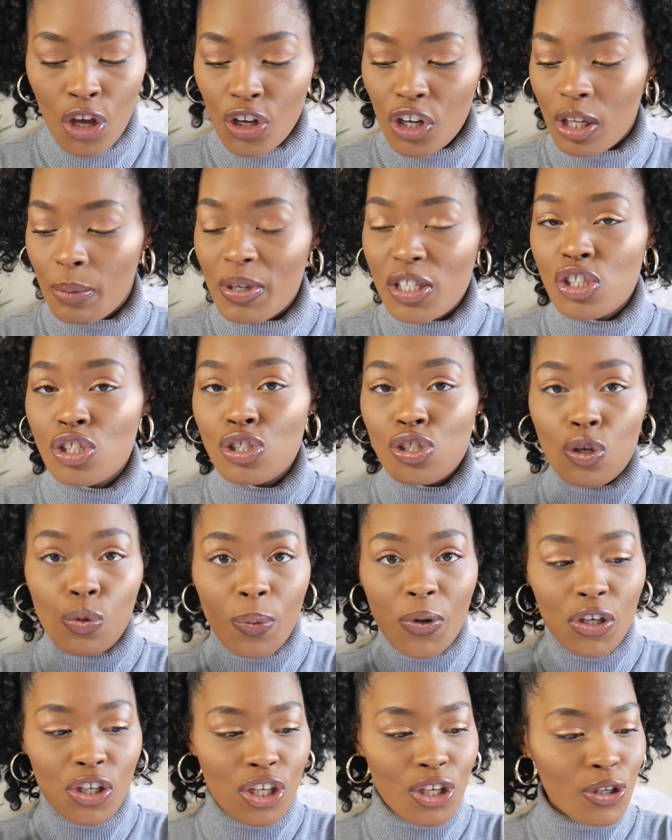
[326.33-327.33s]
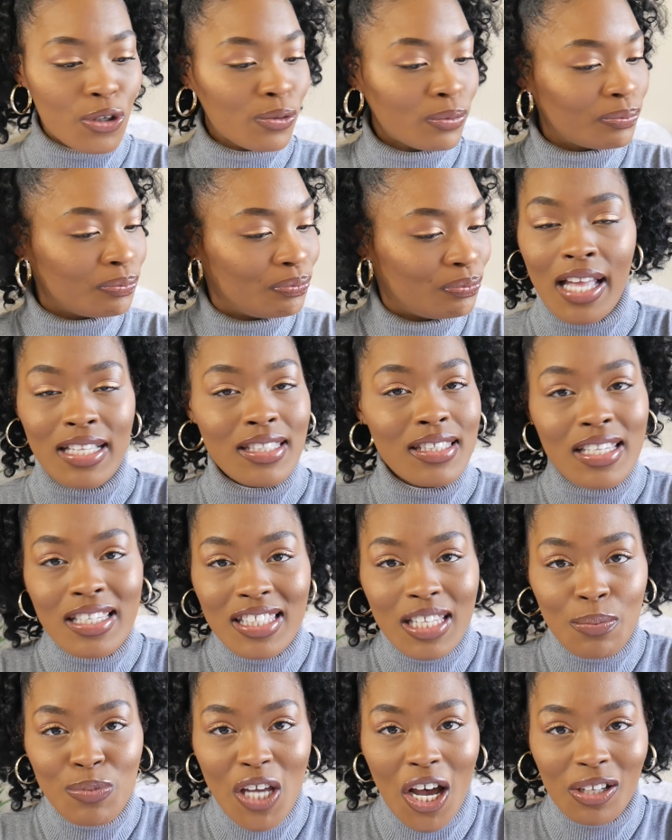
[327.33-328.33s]
Gonna be super cute. And
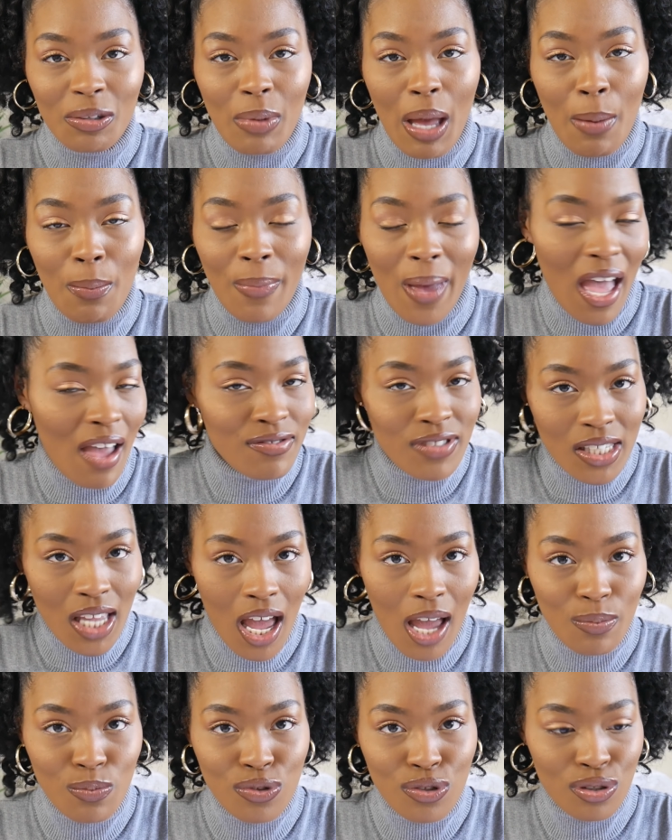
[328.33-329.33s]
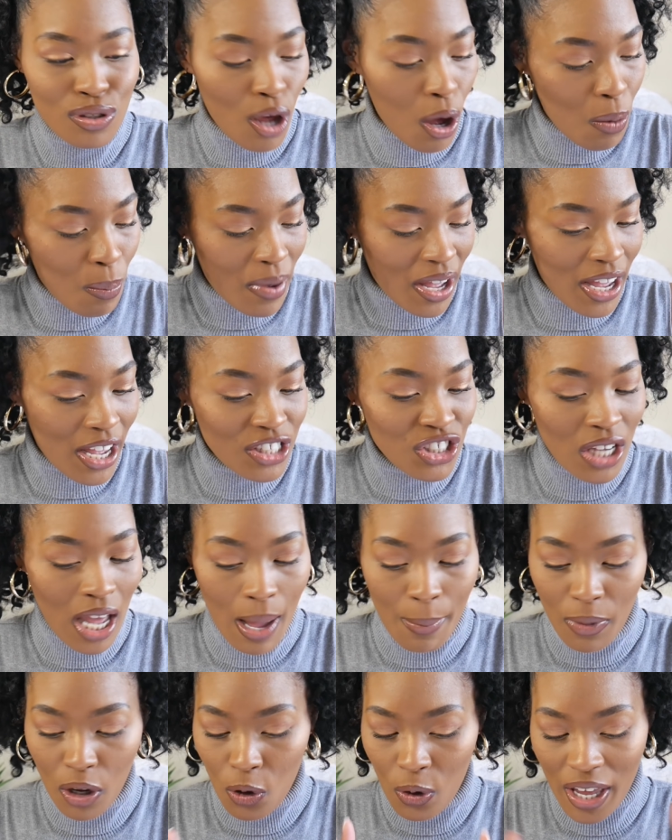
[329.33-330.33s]
since I'm talking about bath time so much,
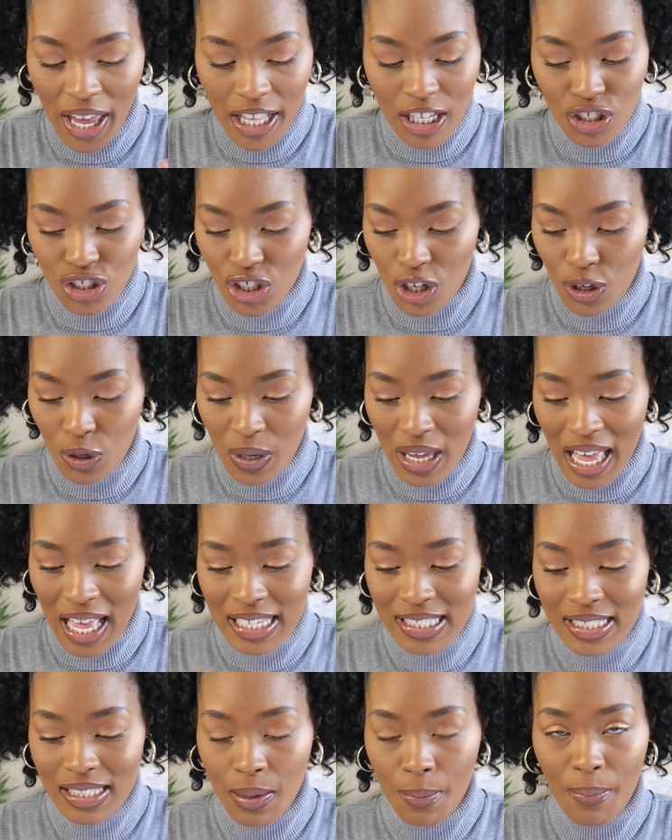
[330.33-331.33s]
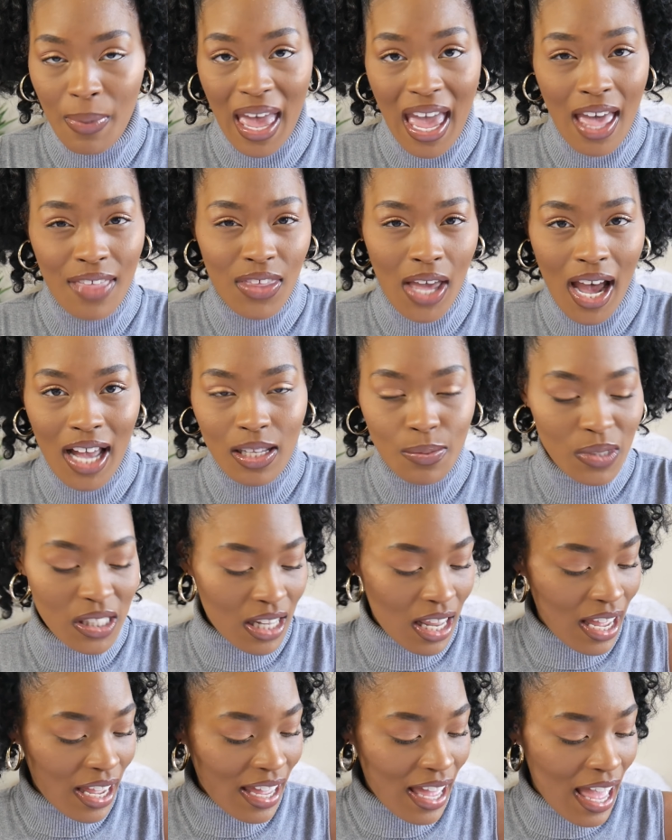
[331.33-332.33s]
I'm gonna go ahead and show you guys the bath items
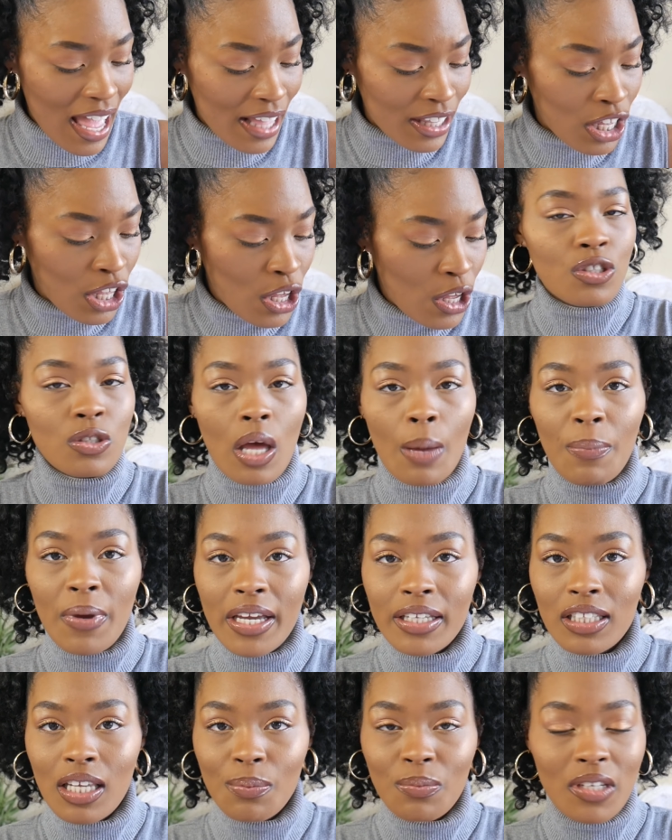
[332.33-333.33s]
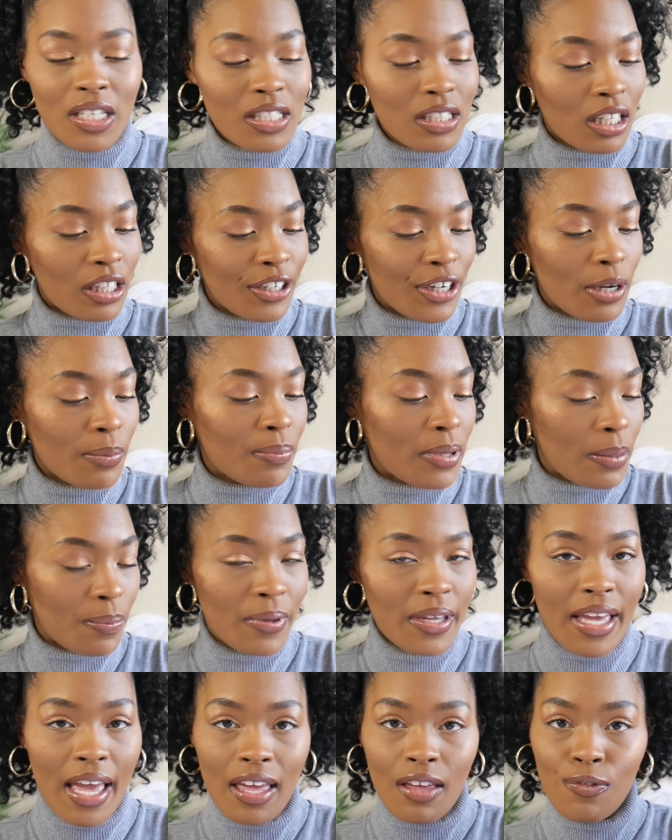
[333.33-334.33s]
that I got. So I picked up this clear
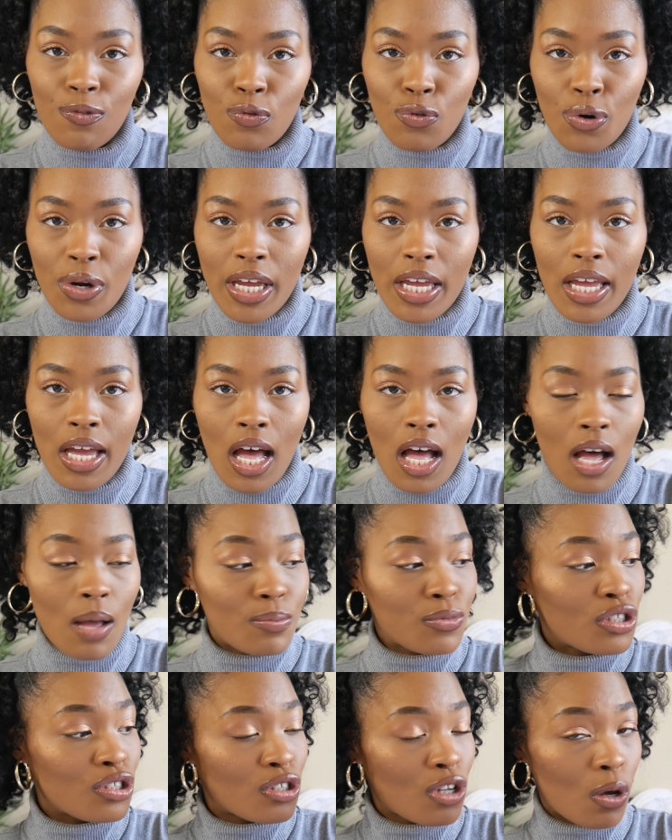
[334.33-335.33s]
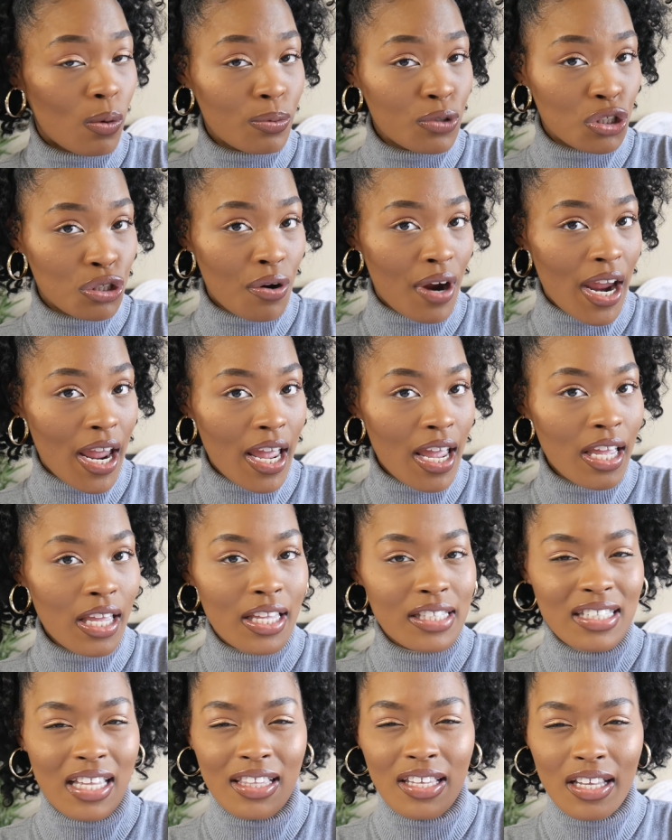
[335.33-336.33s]
BPA-free um, soap tray
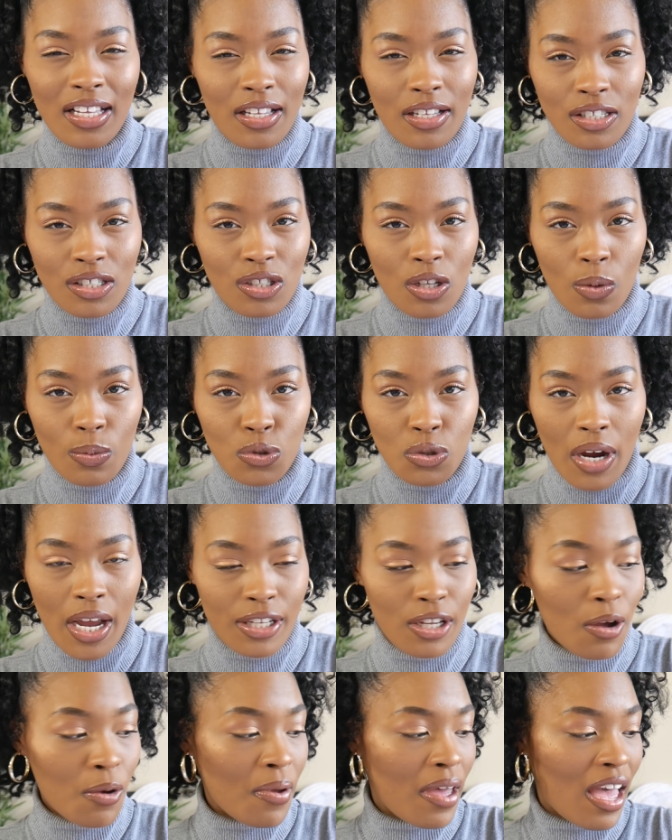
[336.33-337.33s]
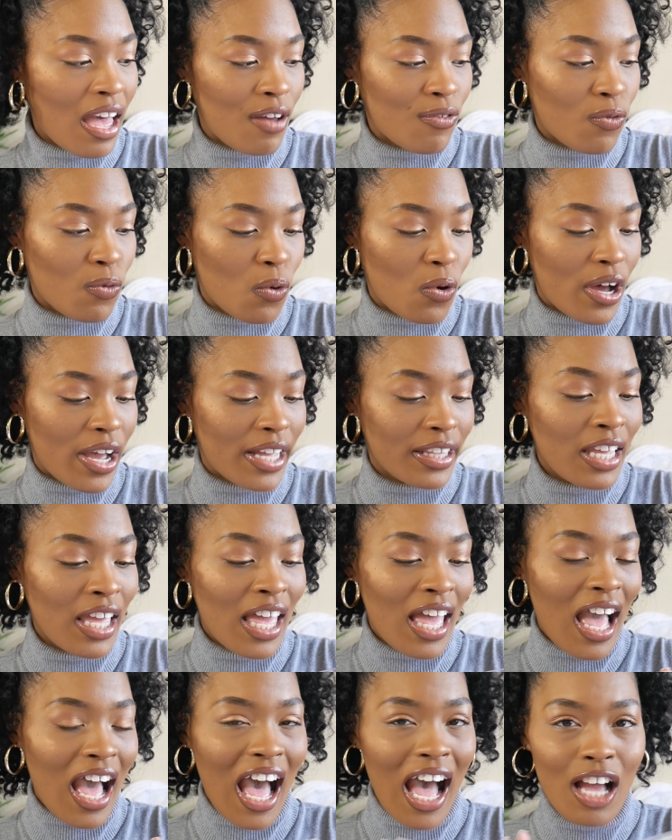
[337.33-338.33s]
because I needed a soap tray. I don't have one.
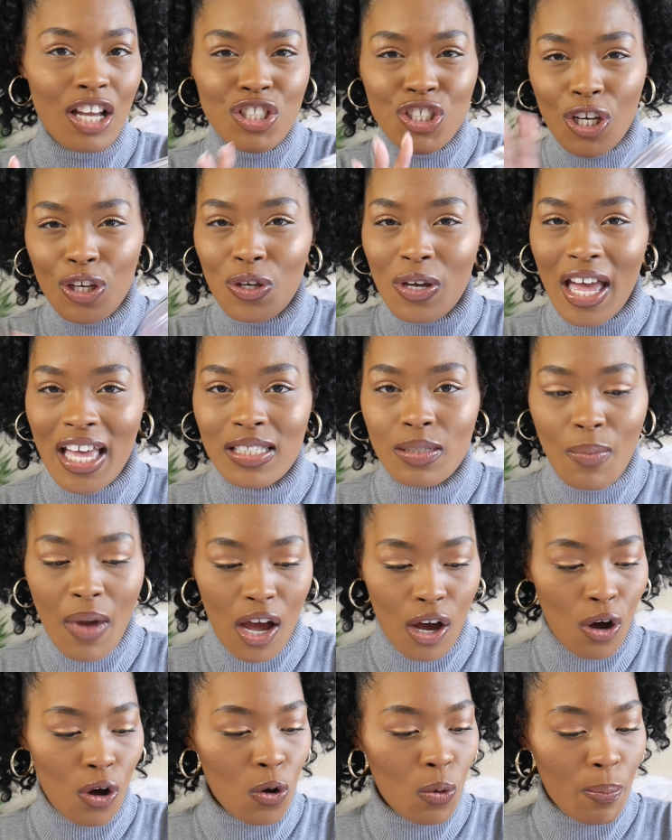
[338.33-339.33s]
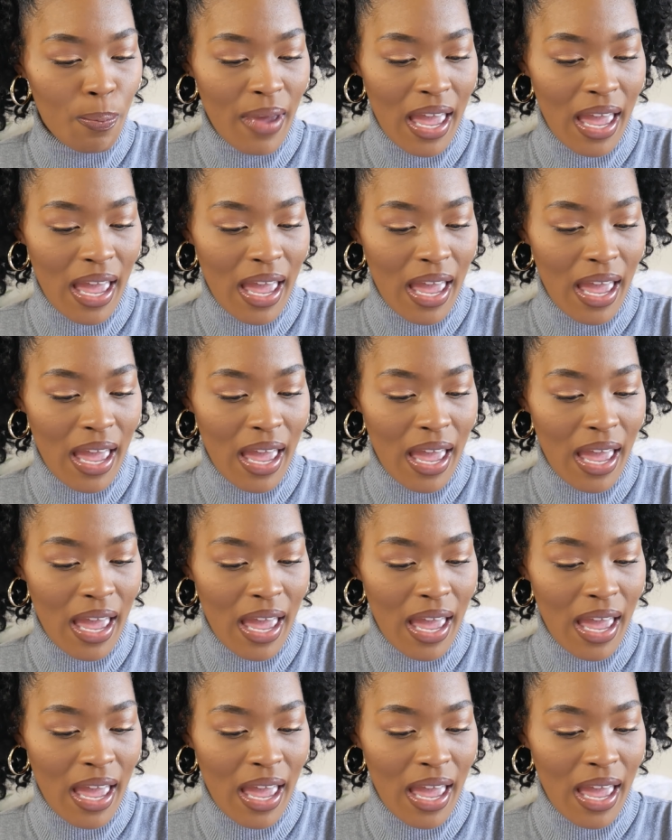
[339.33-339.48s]
I'll show you guys my whole